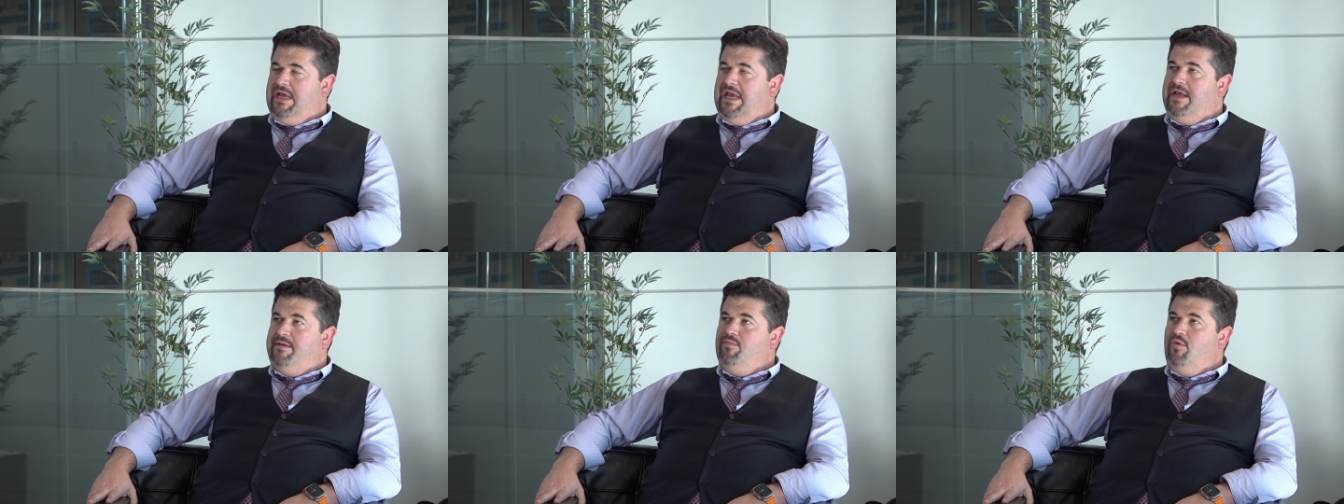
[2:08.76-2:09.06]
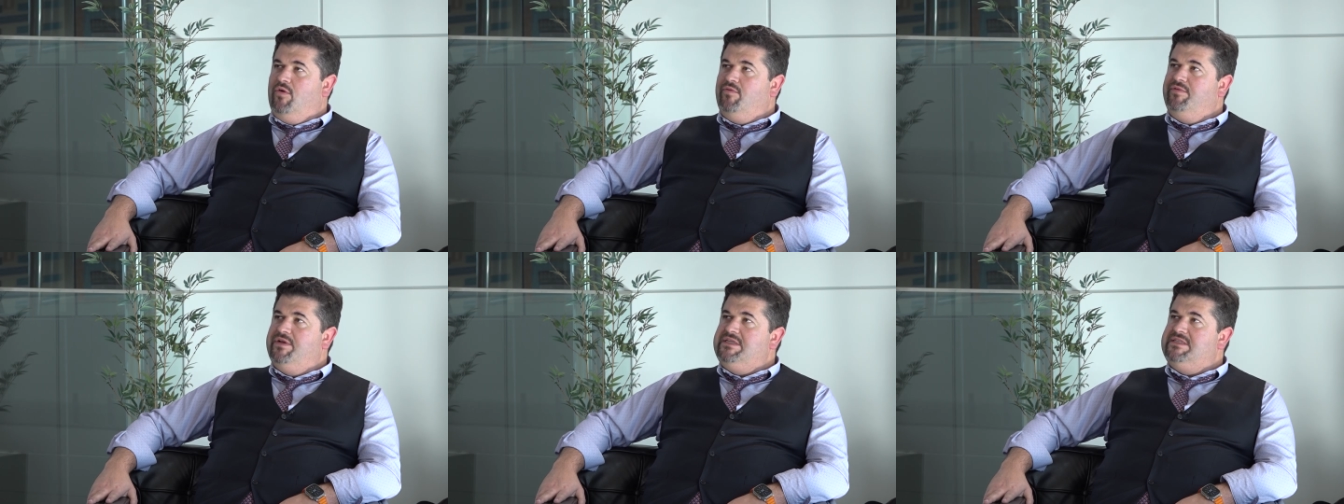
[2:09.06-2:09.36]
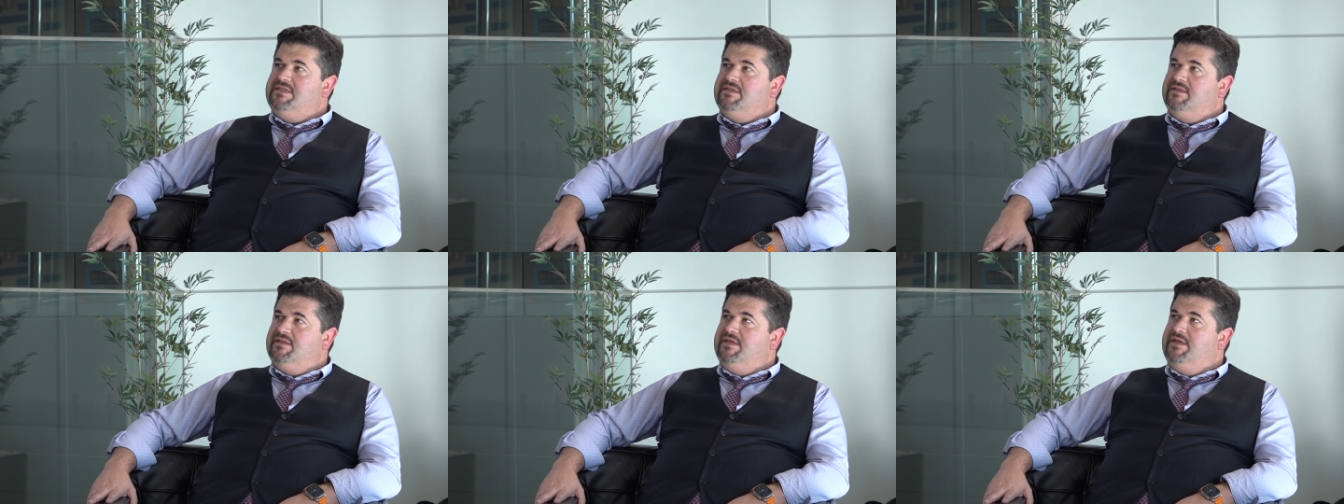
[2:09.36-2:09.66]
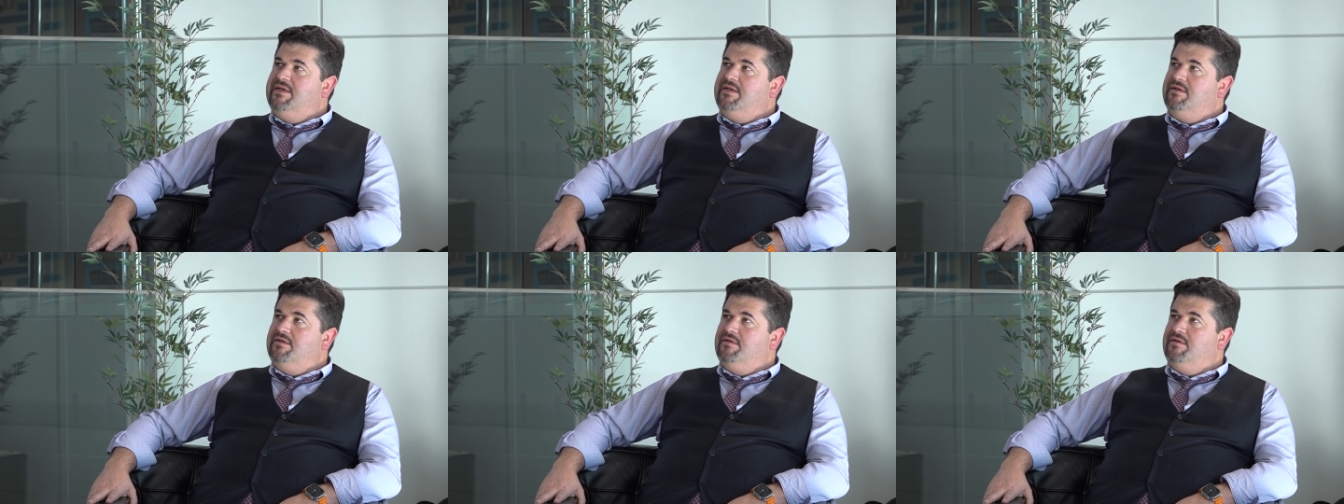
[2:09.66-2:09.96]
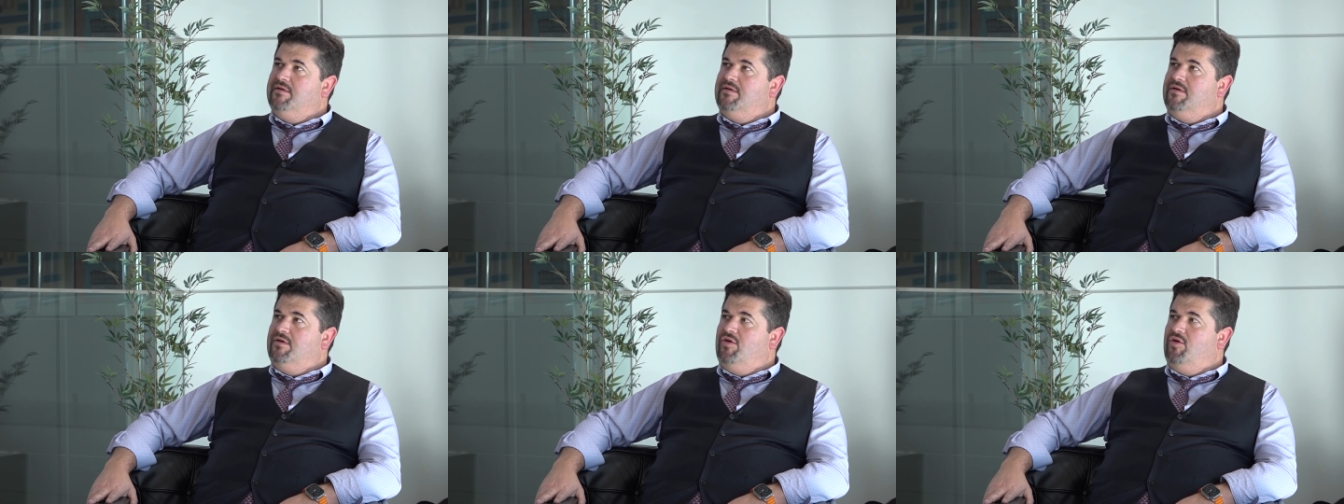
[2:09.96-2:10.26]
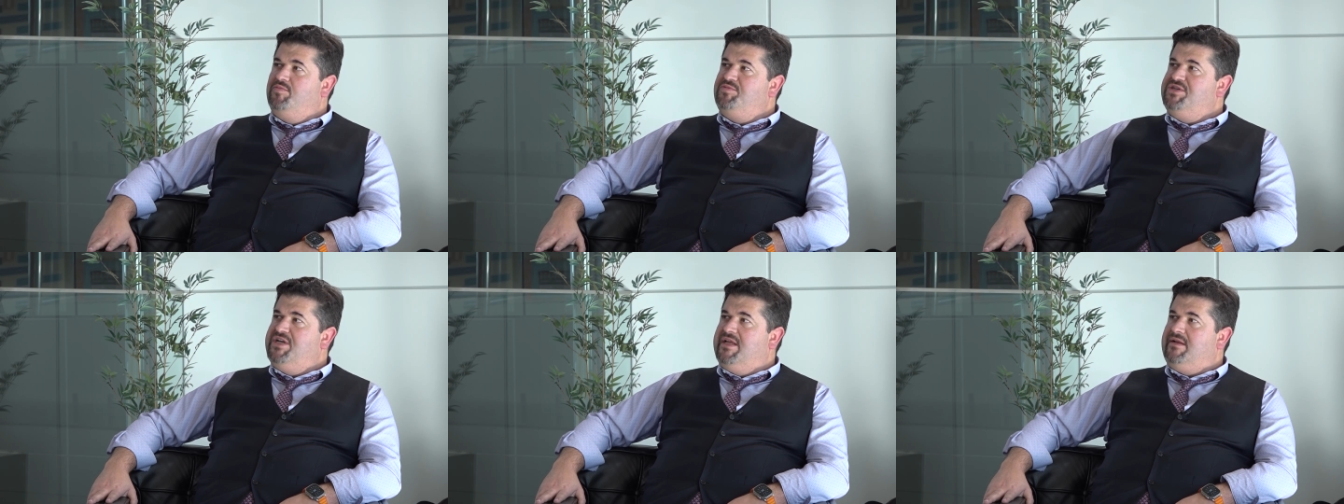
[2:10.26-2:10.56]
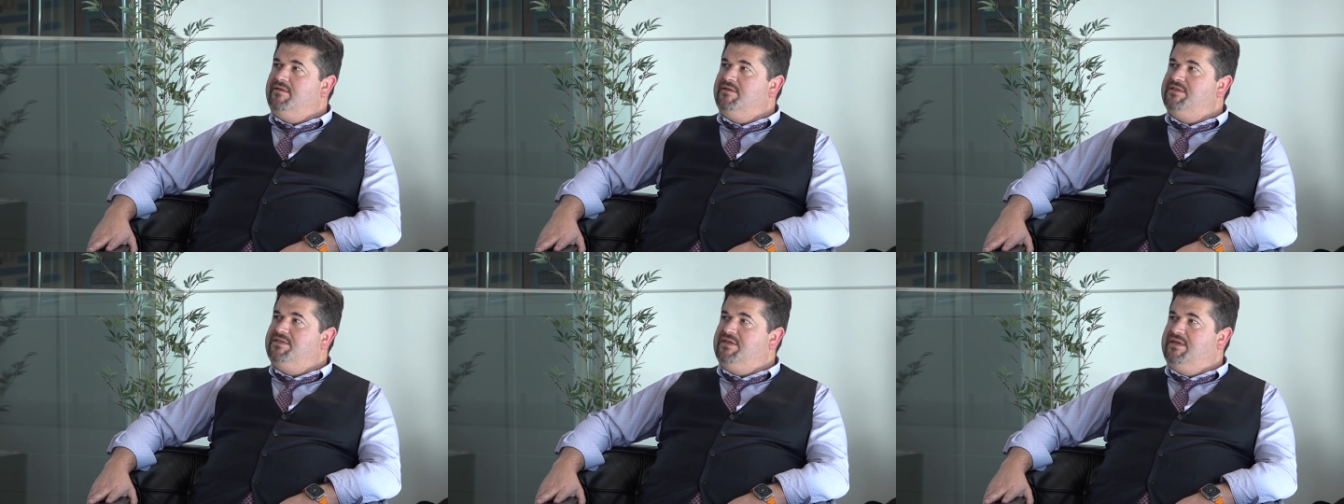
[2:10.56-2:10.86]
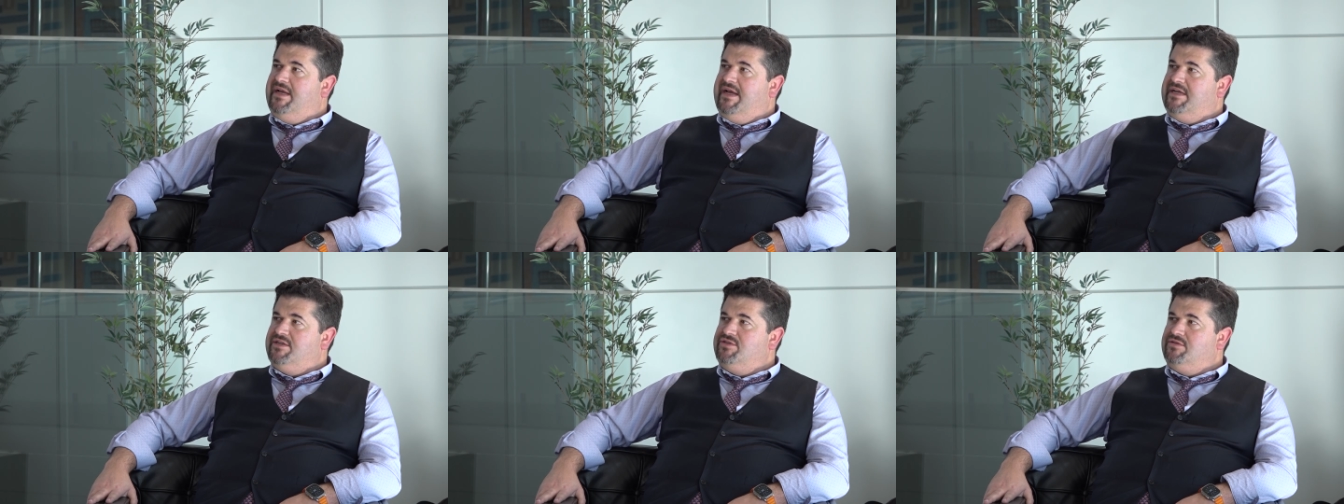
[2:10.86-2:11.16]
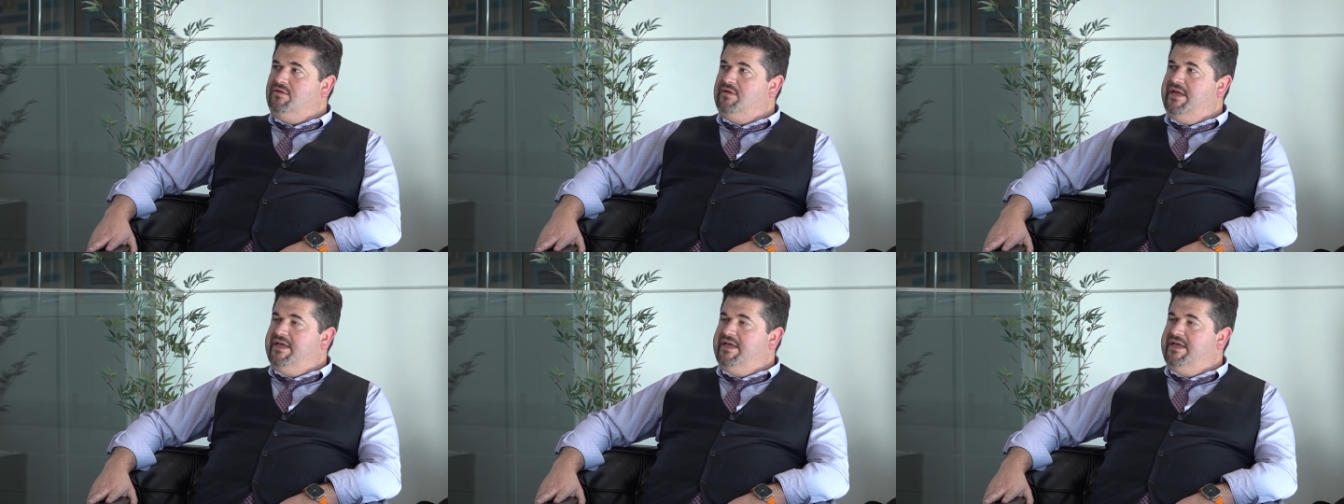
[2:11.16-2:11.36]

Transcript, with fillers: and more recently, Hope Channel International